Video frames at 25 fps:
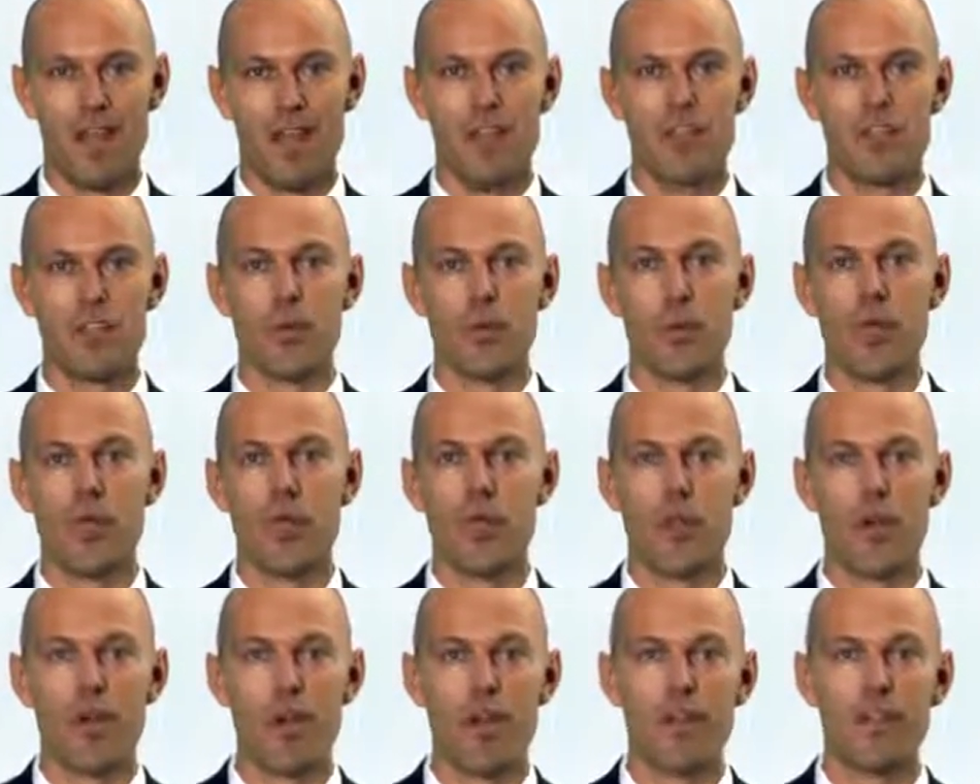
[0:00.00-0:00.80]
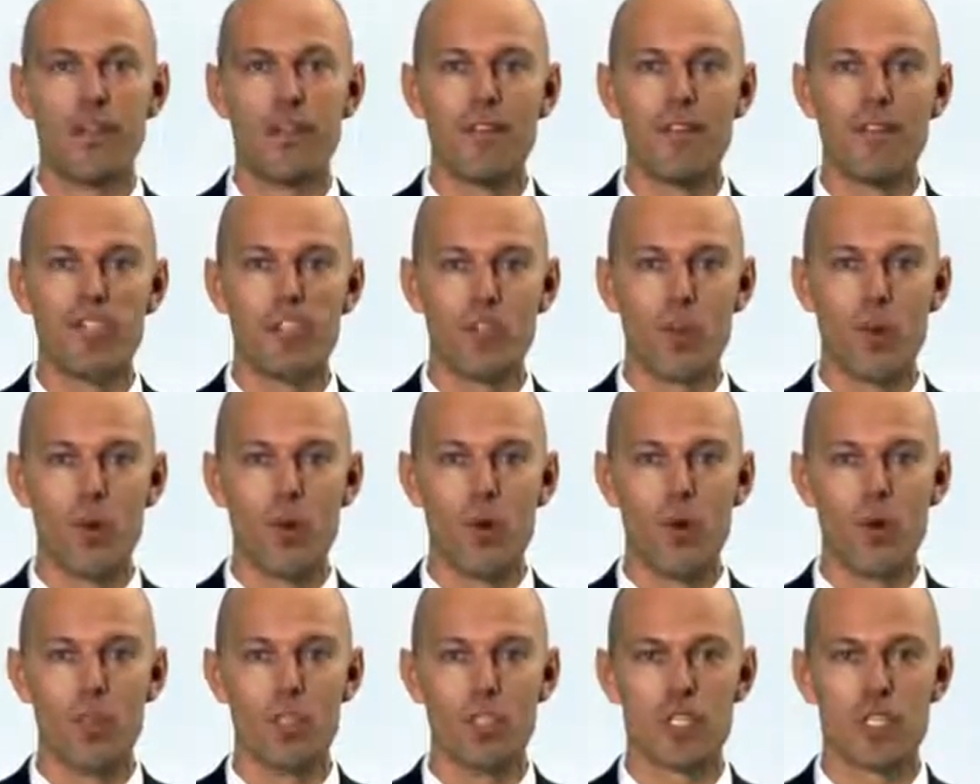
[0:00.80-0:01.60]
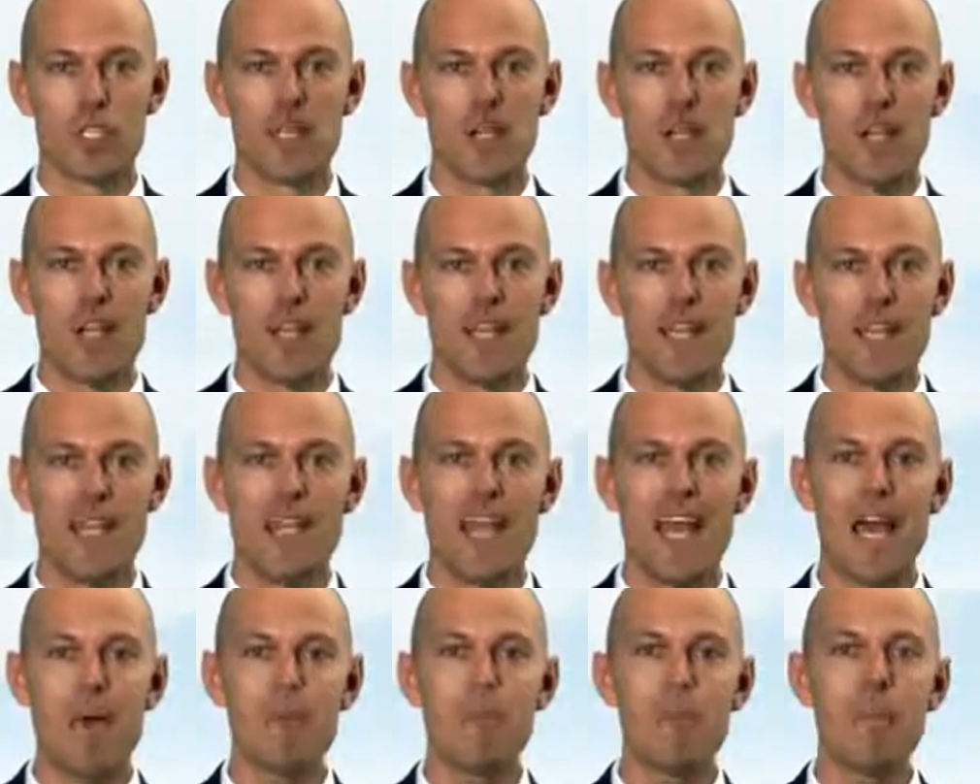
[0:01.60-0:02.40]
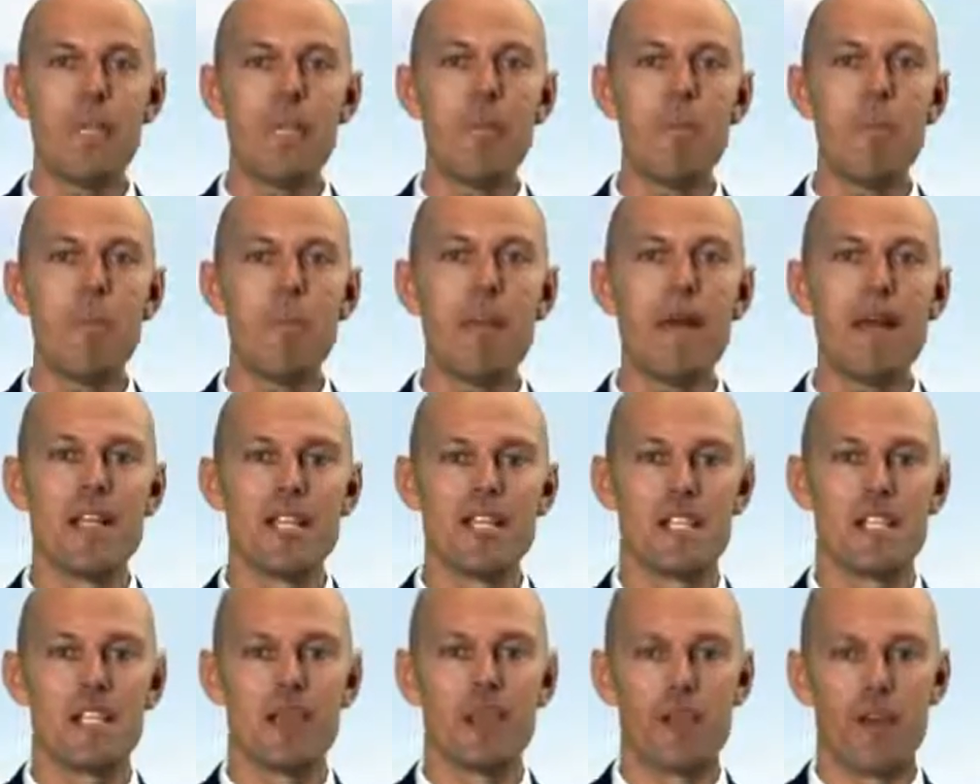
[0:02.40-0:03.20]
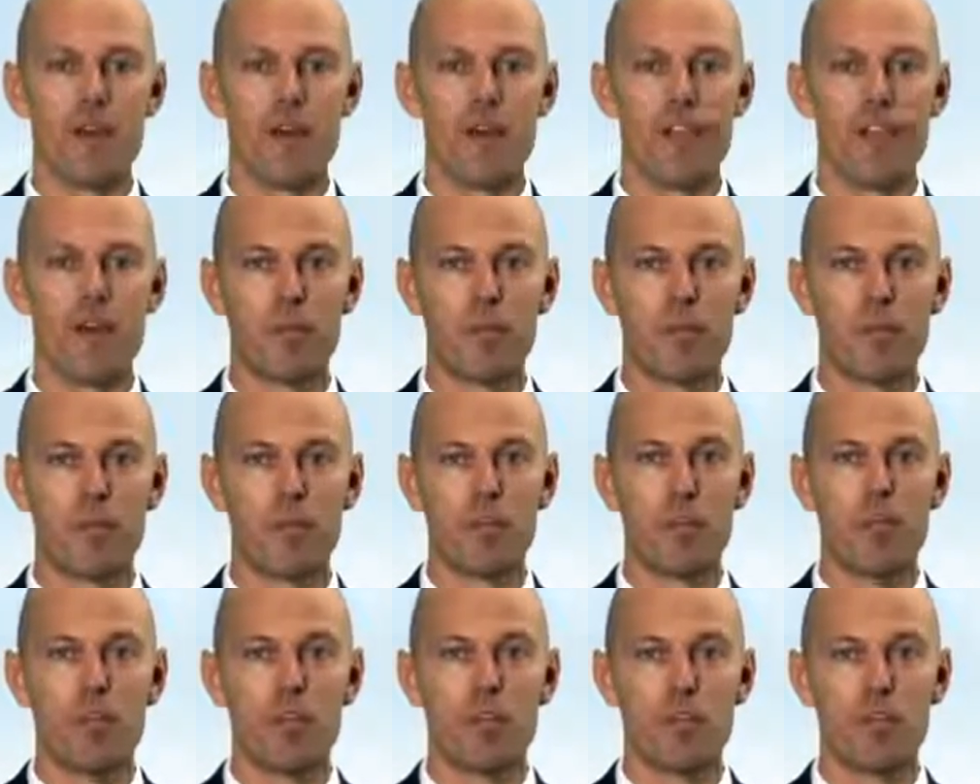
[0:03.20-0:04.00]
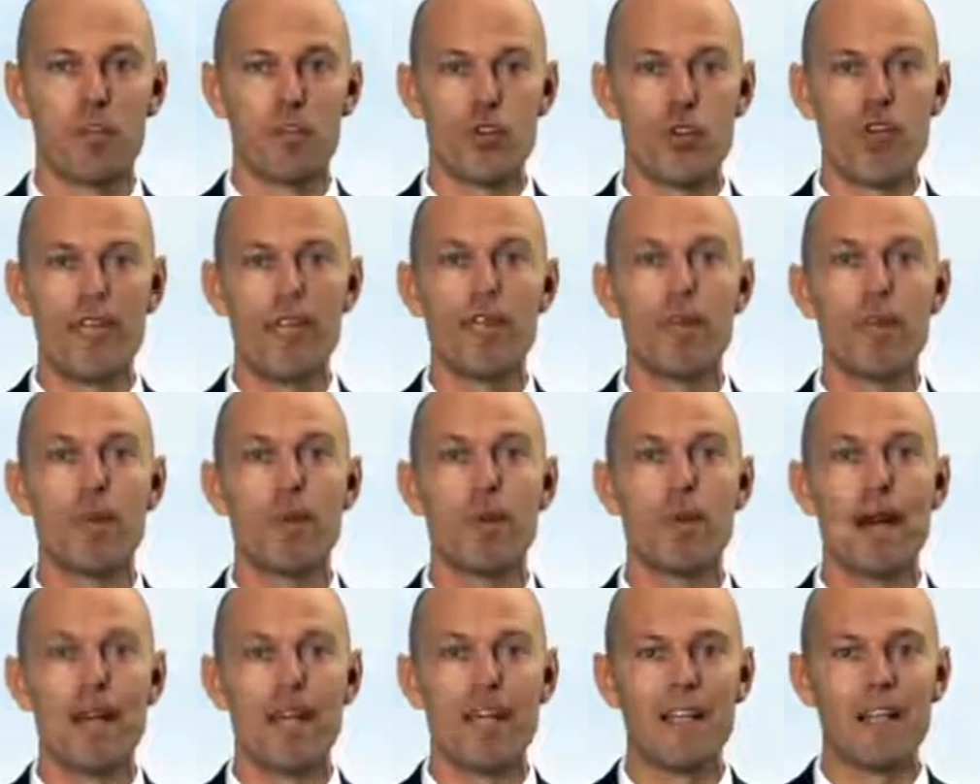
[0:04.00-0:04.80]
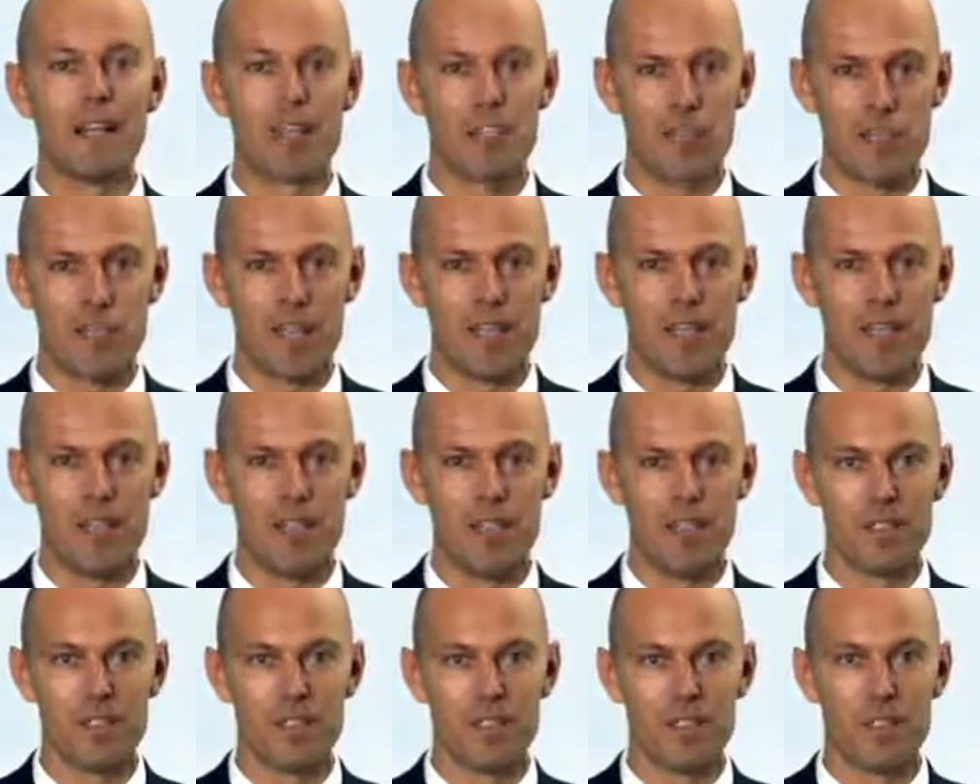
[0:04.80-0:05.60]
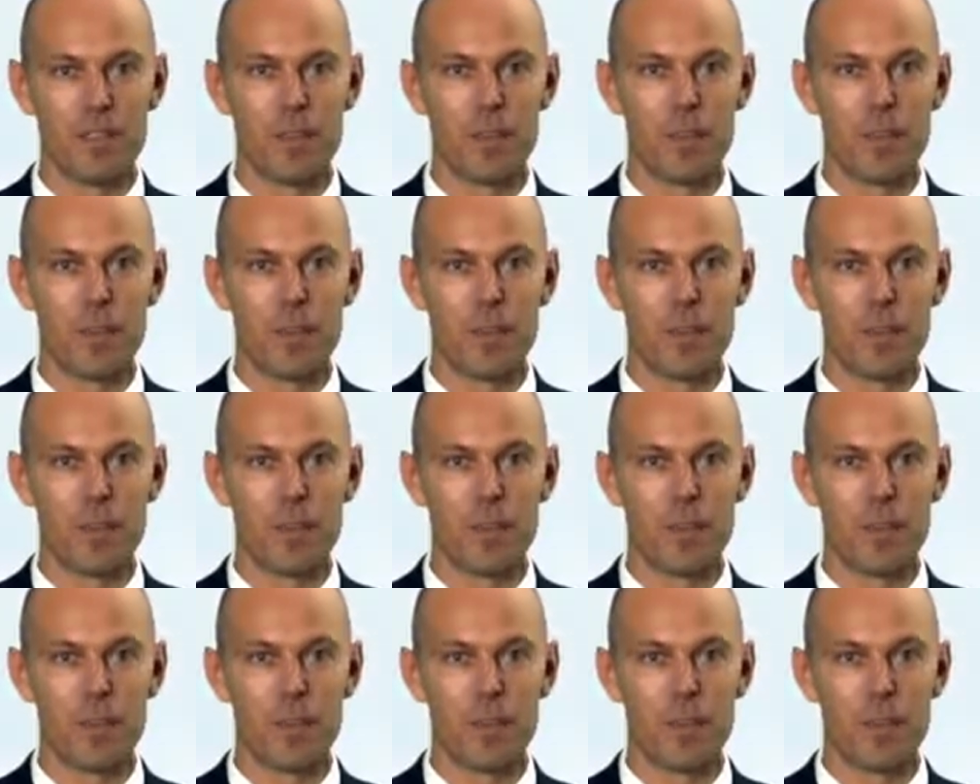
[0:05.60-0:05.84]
As you will learn in this course, it can be immensely profitable to trade the minor trends.